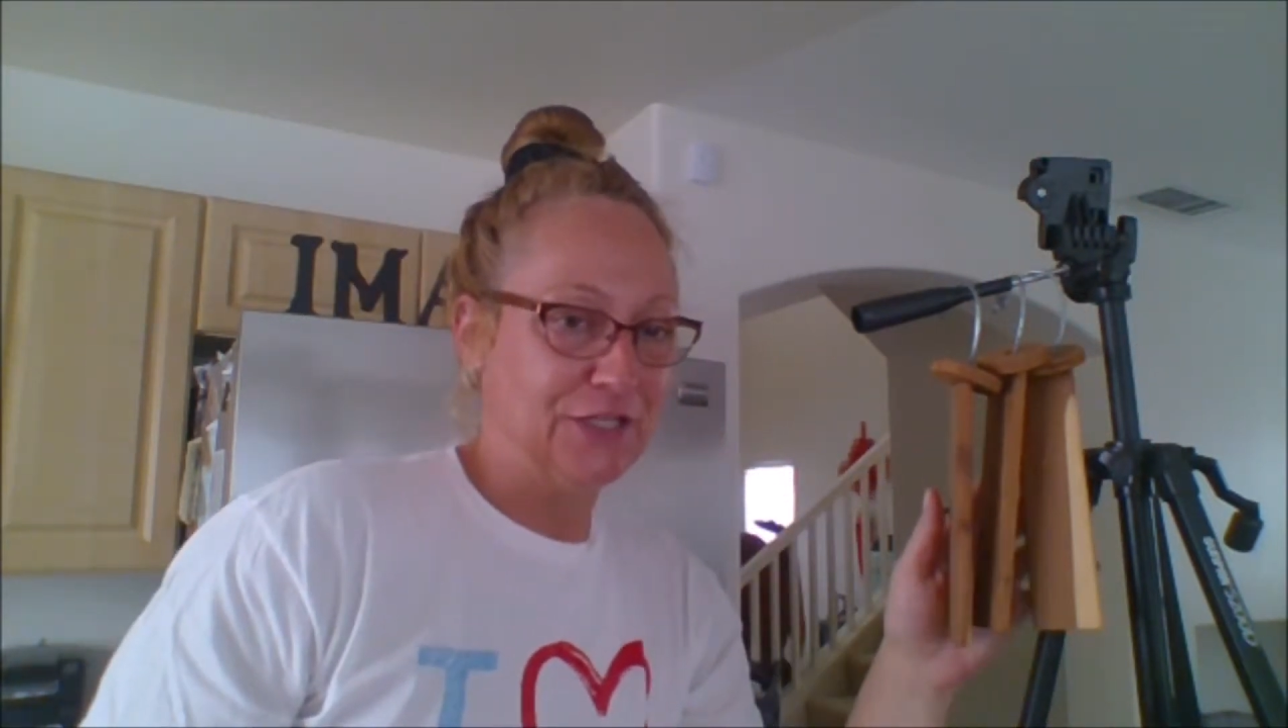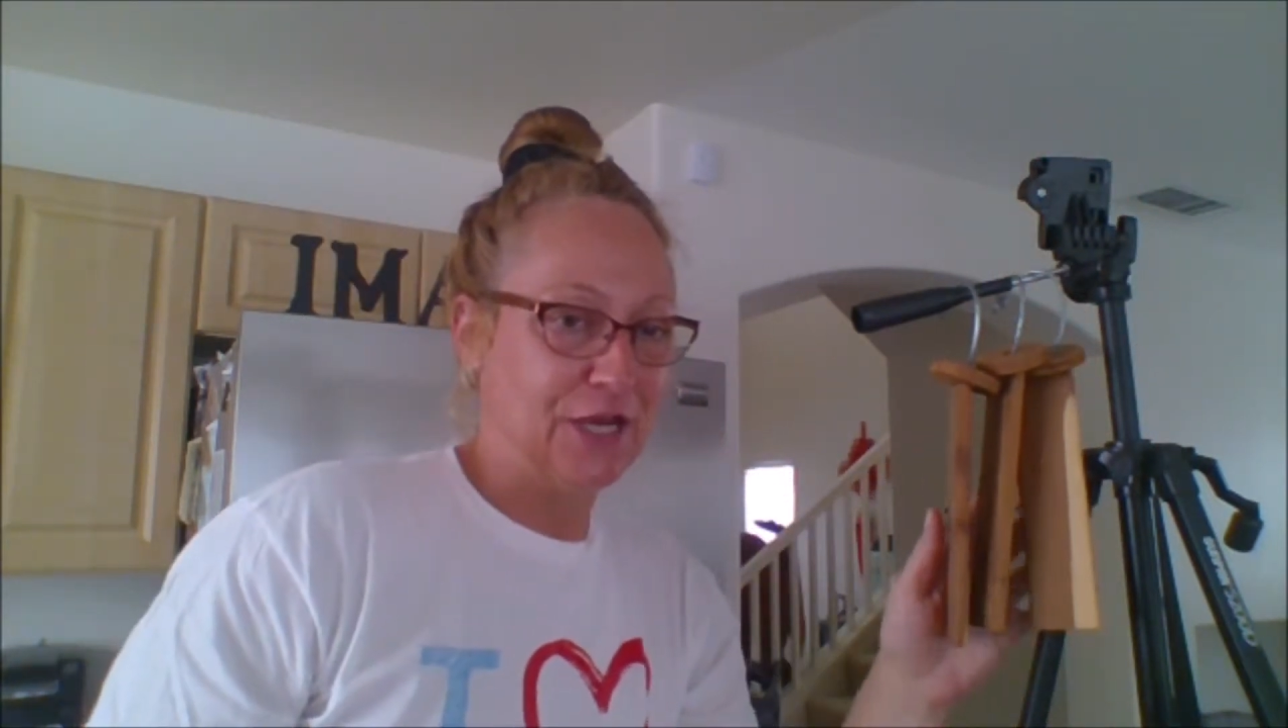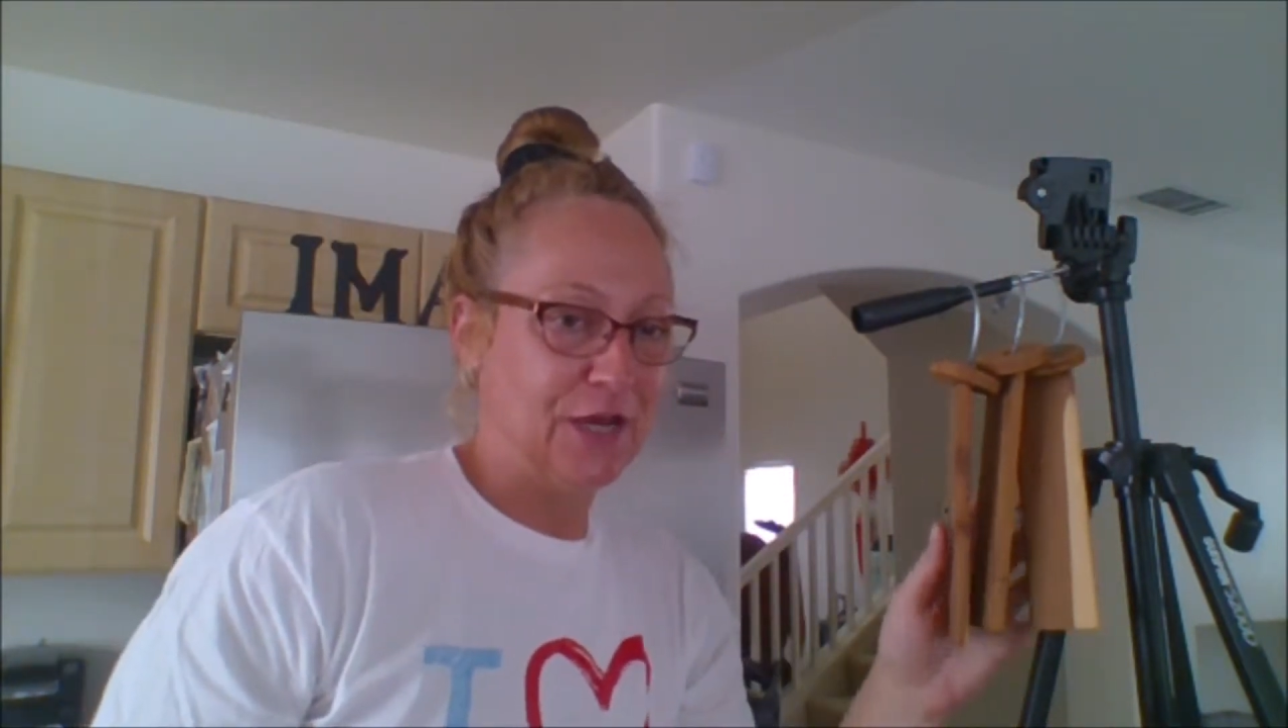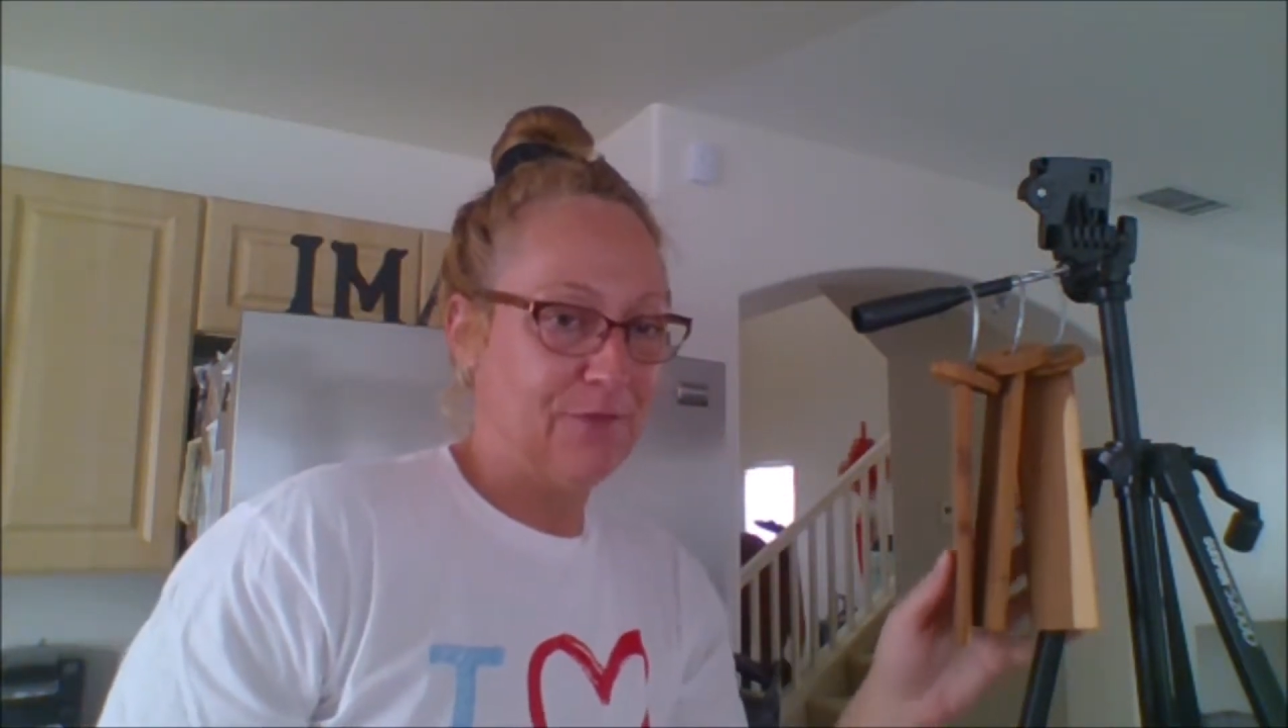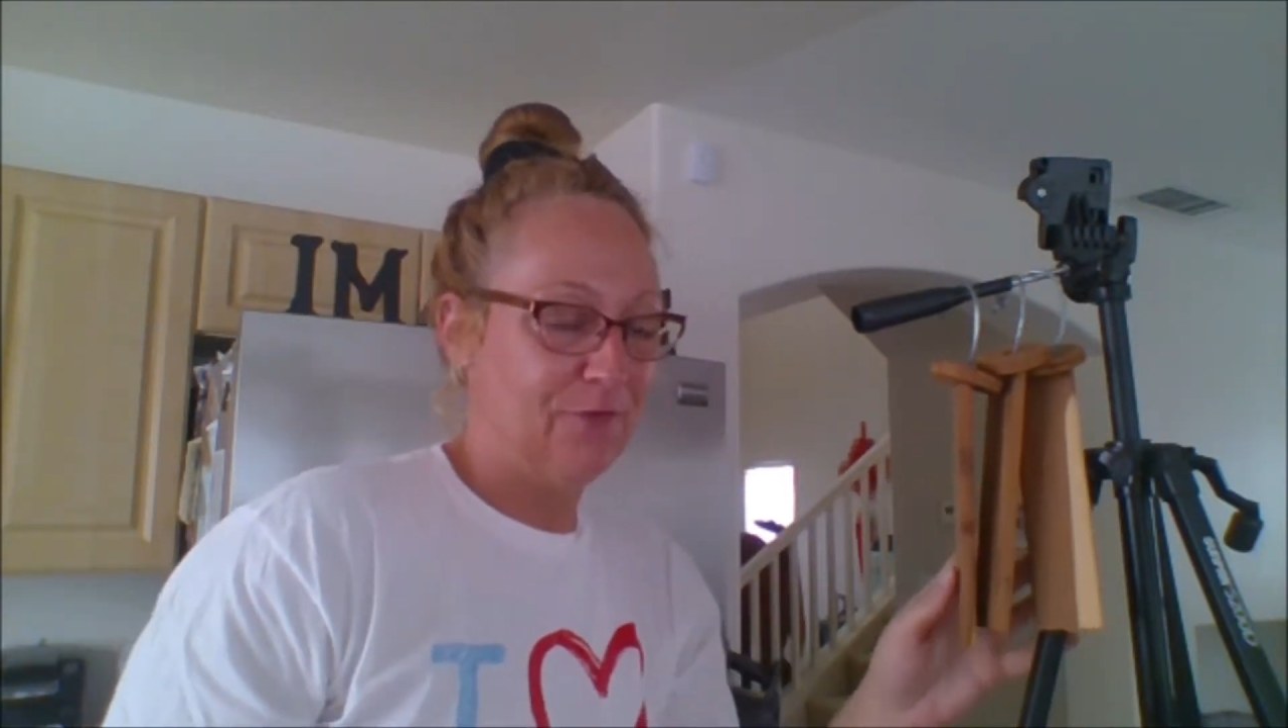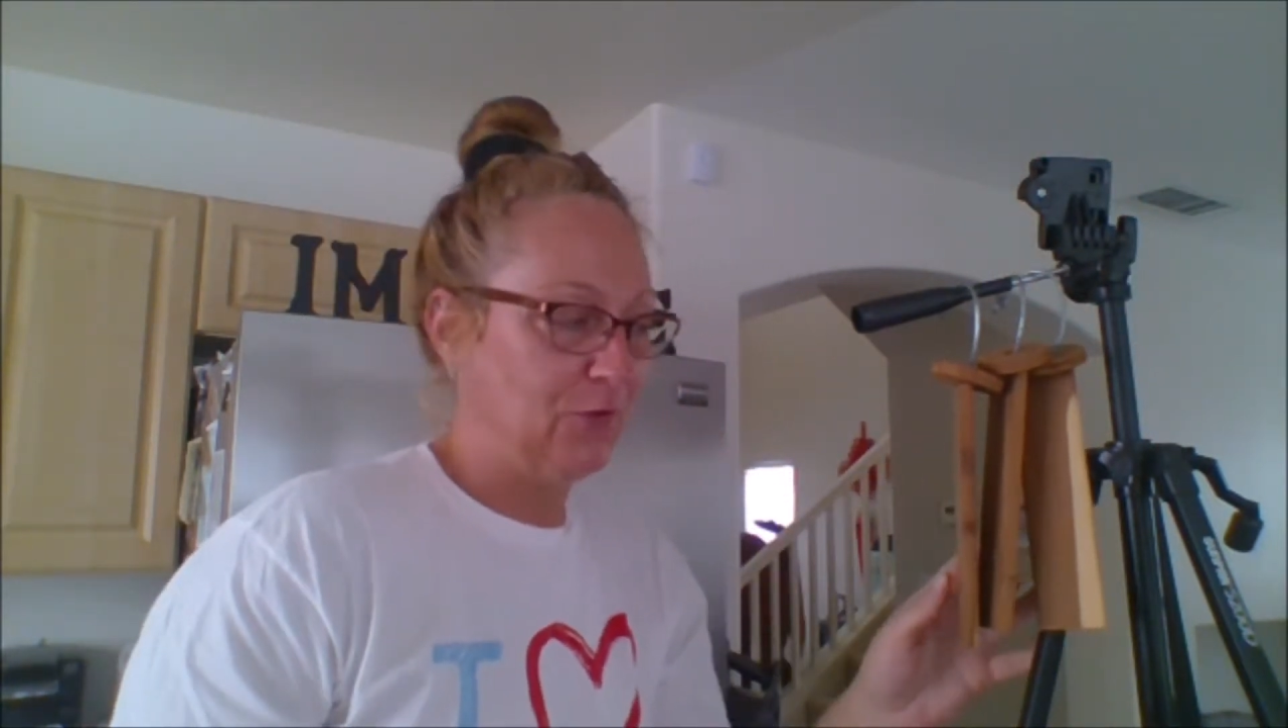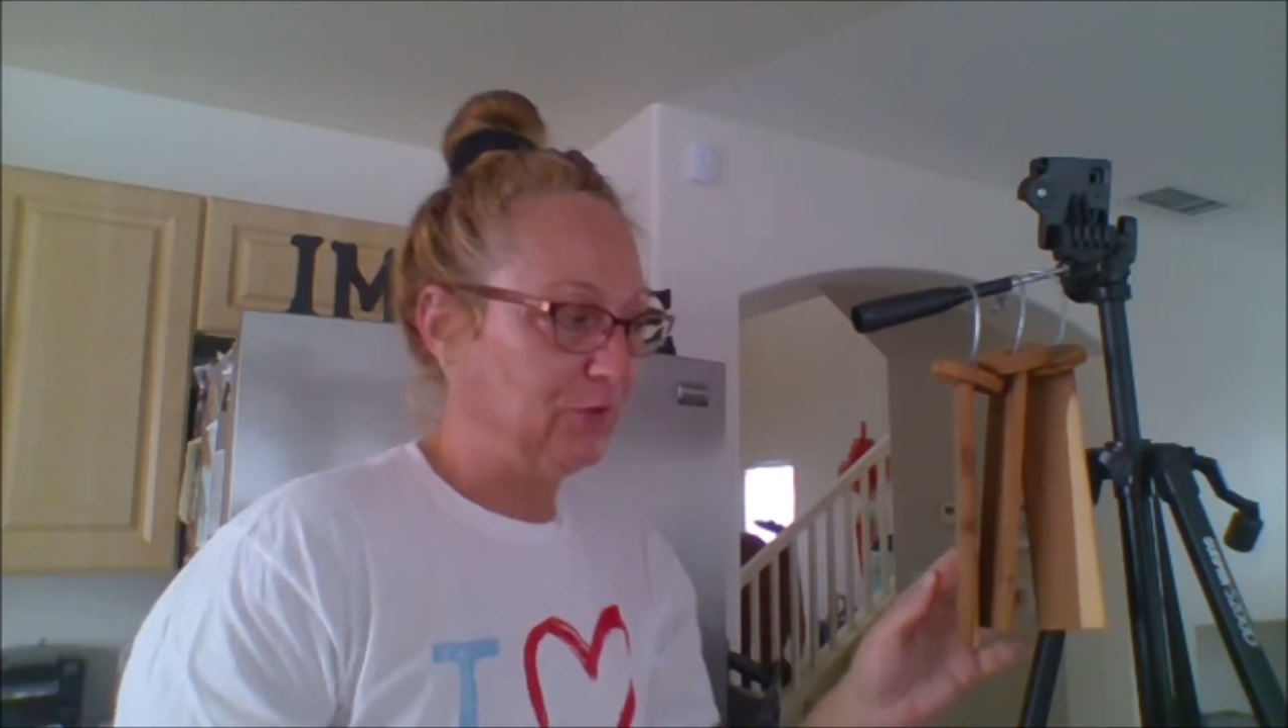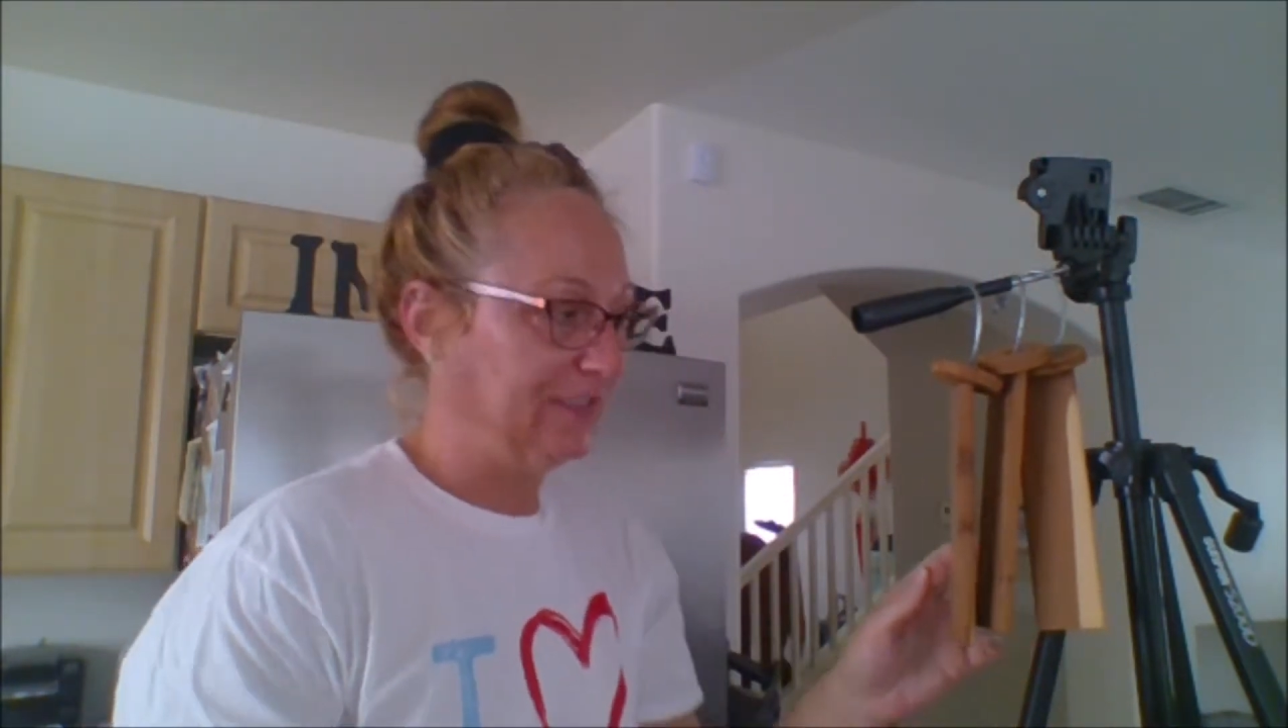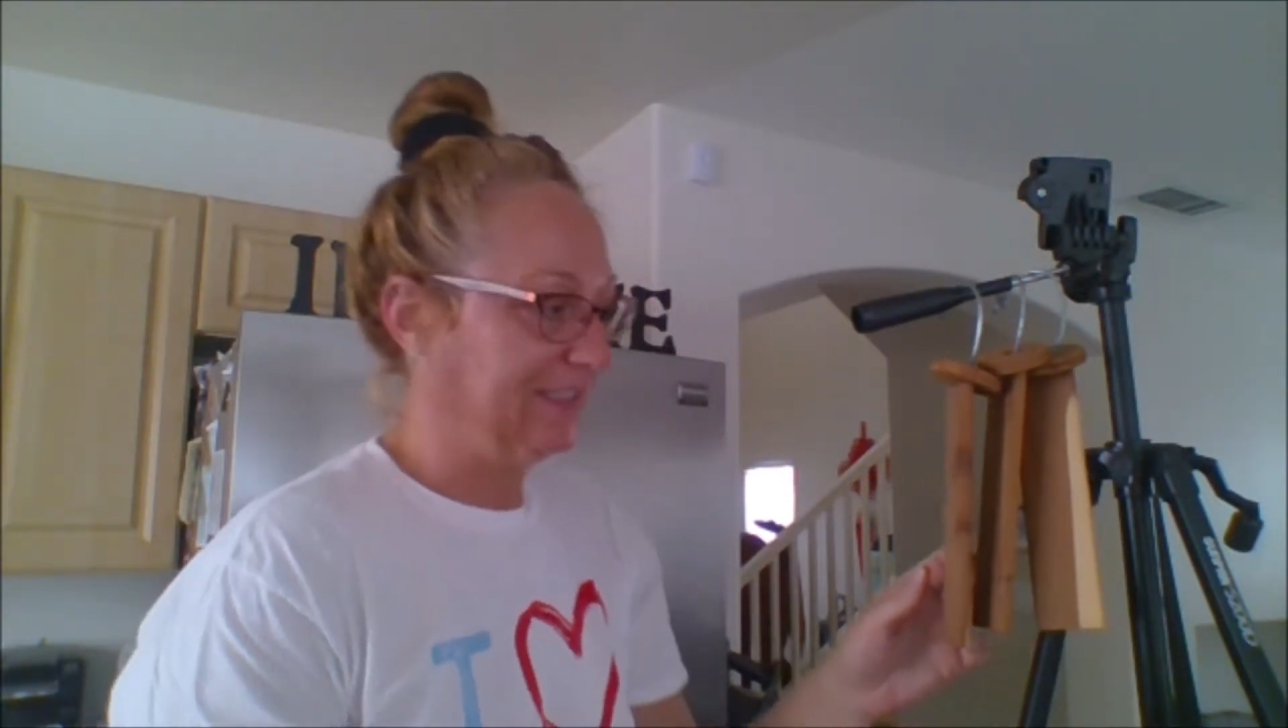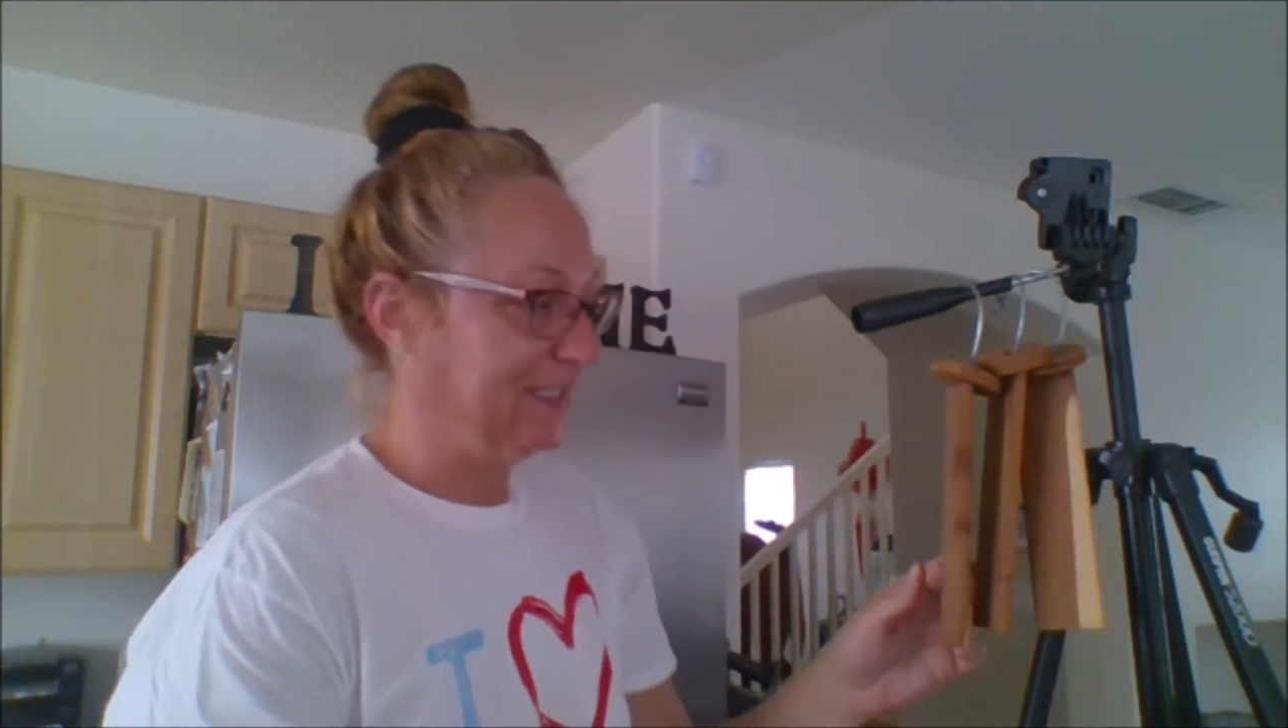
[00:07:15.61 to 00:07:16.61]
job of
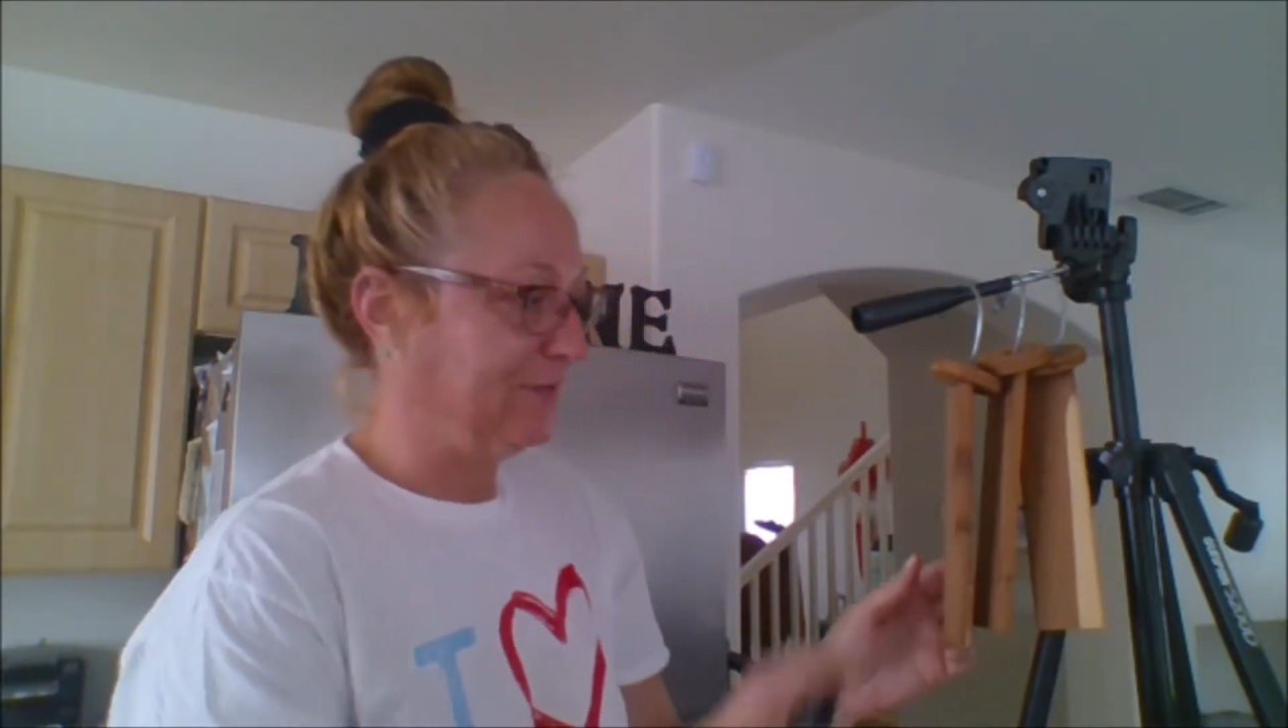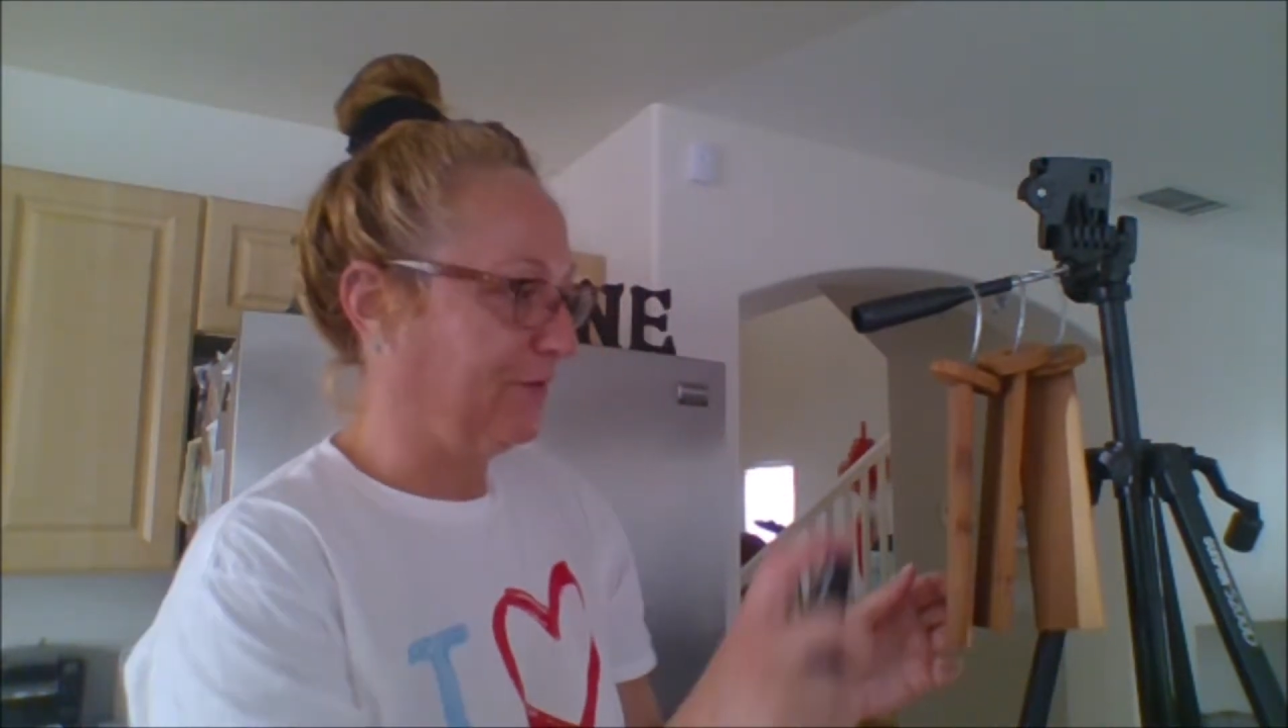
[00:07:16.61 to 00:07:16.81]
holding these